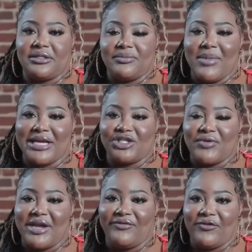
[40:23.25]
my
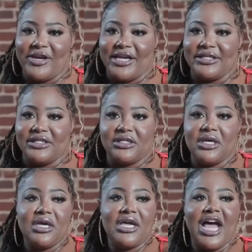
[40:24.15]
straight friends
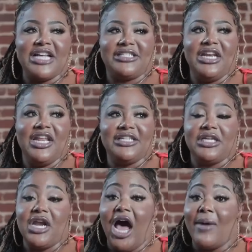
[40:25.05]
i say
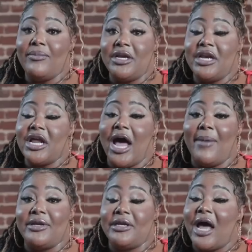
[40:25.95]
listen i'm an
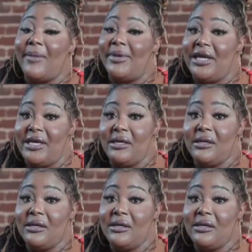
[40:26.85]
i'm an anomaly